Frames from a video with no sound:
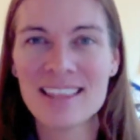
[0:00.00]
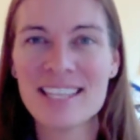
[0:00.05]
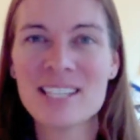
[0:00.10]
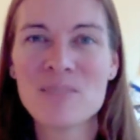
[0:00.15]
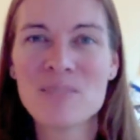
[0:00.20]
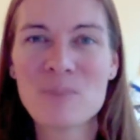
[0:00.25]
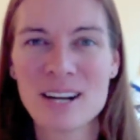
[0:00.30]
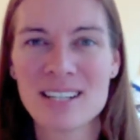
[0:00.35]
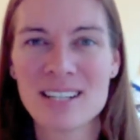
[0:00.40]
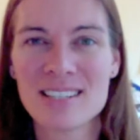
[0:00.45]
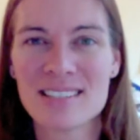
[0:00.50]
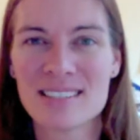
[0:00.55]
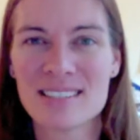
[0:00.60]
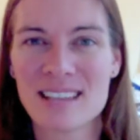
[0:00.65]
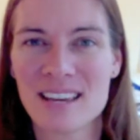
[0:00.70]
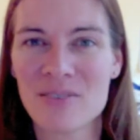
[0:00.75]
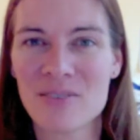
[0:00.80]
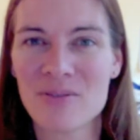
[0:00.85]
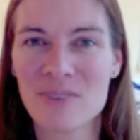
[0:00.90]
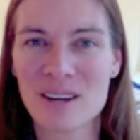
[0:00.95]
This
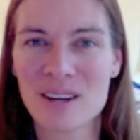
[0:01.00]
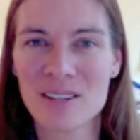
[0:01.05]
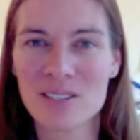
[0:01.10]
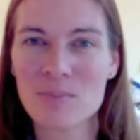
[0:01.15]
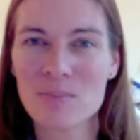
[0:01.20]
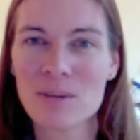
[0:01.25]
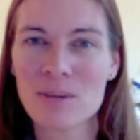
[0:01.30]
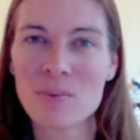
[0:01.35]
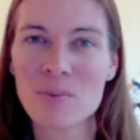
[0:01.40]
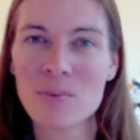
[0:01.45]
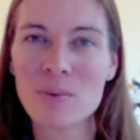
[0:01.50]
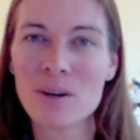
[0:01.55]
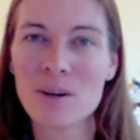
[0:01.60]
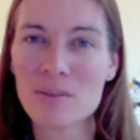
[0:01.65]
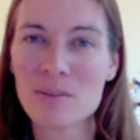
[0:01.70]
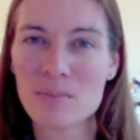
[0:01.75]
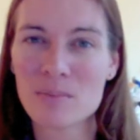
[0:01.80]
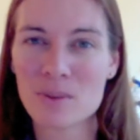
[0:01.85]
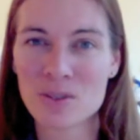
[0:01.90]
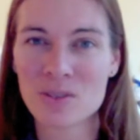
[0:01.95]
practice I have found to be one
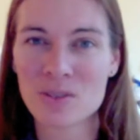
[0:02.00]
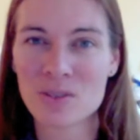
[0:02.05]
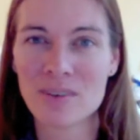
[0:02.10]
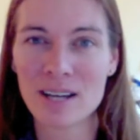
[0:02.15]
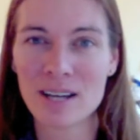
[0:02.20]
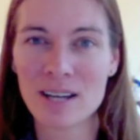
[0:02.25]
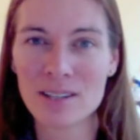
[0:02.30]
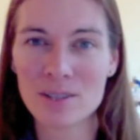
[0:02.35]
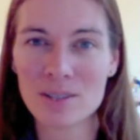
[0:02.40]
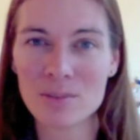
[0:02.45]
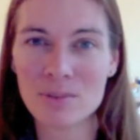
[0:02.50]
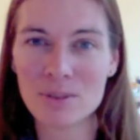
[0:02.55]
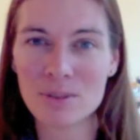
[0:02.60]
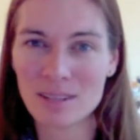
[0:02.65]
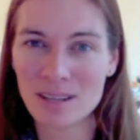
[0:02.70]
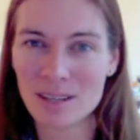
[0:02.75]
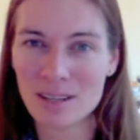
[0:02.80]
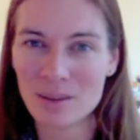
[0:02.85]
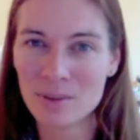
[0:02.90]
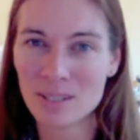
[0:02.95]
of the most
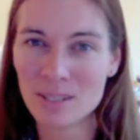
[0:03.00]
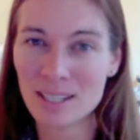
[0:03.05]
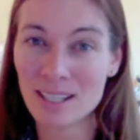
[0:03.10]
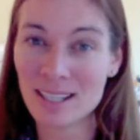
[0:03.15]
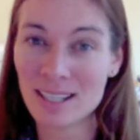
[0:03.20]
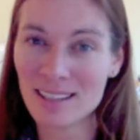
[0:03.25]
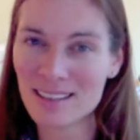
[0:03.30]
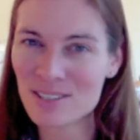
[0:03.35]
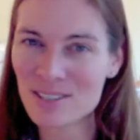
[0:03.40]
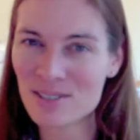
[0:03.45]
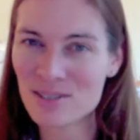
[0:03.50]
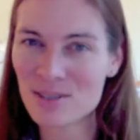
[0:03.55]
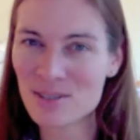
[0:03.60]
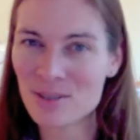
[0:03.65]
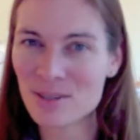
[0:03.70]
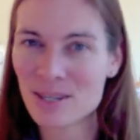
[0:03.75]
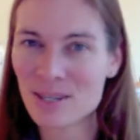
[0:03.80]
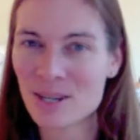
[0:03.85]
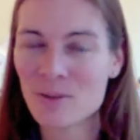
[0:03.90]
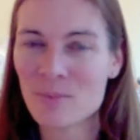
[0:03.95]
valuable, not only in the
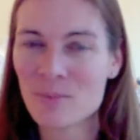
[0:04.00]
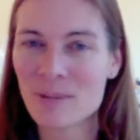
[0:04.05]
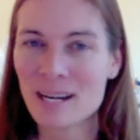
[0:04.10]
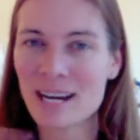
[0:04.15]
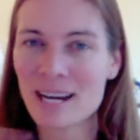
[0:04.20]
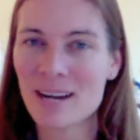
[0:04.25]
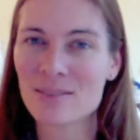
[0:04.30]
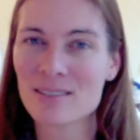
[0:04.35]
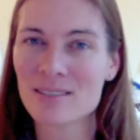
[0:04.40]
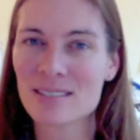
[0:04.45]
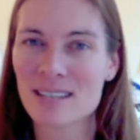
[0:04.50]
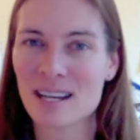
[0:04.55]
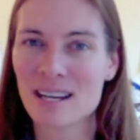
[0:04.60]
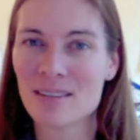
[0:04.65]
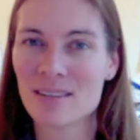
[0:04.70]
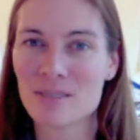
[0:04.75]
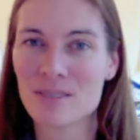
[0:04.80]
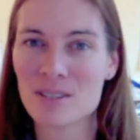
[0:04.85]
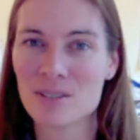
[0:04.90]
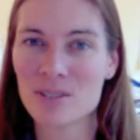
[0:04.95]
studio, but
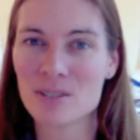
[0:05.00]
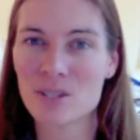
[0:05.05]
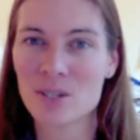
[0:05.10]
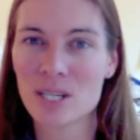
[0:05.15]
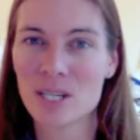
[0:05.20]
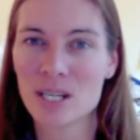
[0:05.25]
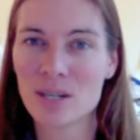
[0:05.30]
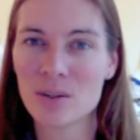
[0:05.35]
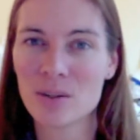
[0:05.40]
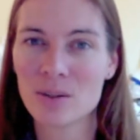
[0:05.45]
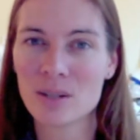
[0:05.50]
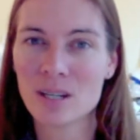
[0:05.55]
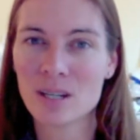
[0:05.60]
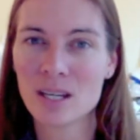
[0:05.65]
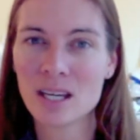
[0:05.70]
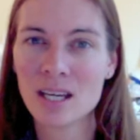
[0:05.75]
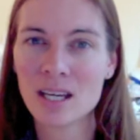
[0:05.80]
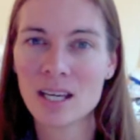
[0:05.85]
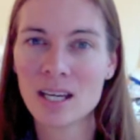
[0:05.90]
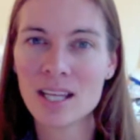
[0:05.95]
outside of the studio.
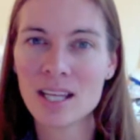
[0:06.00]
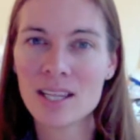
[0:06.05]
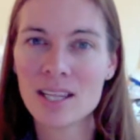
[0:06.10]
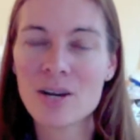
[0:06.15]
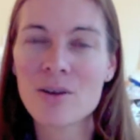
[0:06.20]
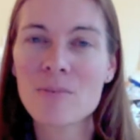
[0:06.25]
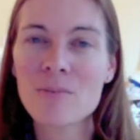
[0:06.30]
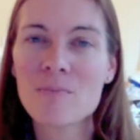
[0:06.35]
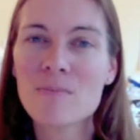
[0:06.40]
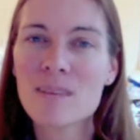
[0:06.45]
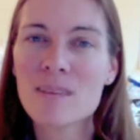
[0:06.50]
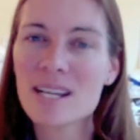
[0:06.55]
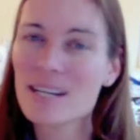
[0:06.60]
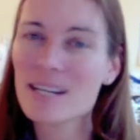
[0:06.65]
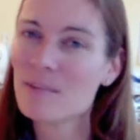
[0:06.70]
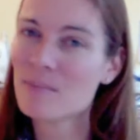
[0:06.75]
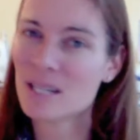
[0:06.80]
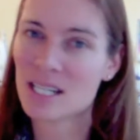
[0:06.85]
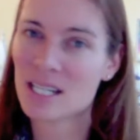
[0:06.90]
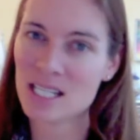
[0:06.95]
There are
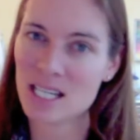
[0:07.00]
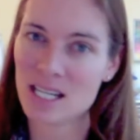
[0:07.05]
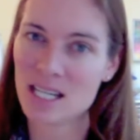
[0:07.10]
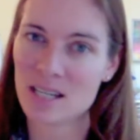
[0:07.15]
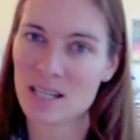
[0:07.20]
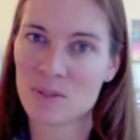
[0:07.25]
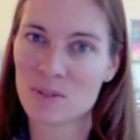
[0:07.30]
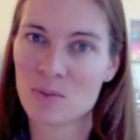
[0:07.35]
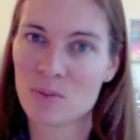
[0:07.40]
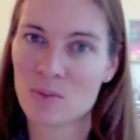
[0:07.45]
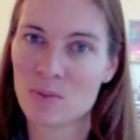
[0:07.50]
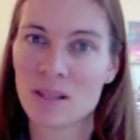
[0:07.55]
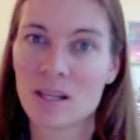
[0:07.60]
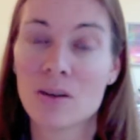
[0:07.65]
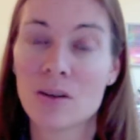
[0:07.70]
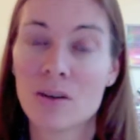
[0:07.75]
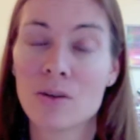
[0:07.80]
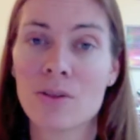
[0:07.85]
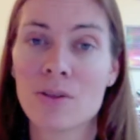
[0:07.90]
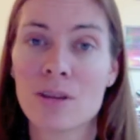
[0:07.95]
many, many times
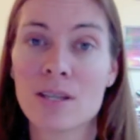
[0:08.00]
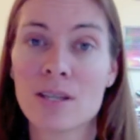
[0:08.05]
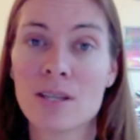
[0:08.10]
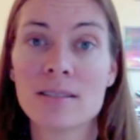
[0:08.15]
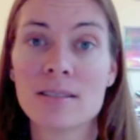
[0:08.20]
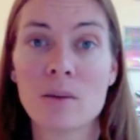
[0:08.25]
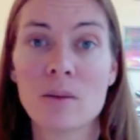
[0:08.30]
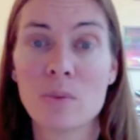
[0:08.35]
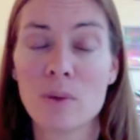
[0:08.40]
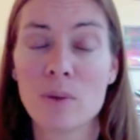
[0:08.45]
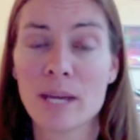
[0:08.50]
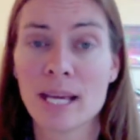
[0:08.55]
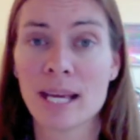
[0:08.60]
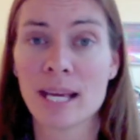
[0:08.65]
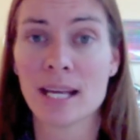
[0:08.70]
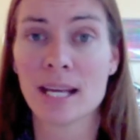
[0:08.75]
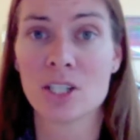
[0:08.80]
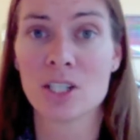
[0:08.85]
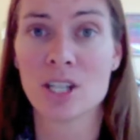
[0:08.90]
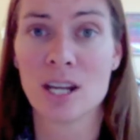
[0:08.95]
when there are things that we
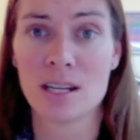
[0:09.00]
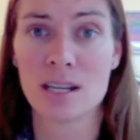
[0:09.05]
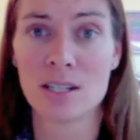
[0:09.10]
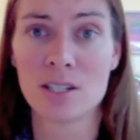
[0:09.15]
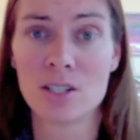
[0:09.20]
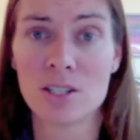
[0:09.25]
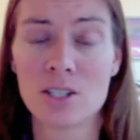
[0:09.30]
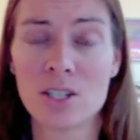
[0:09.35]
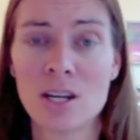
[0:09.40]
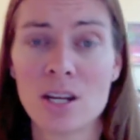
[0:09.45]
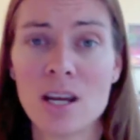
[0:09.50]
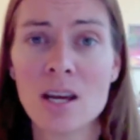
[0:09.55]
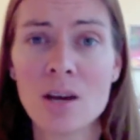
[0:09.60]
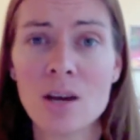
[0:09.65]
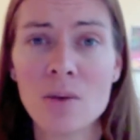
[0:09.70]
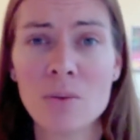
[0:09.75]
can't change.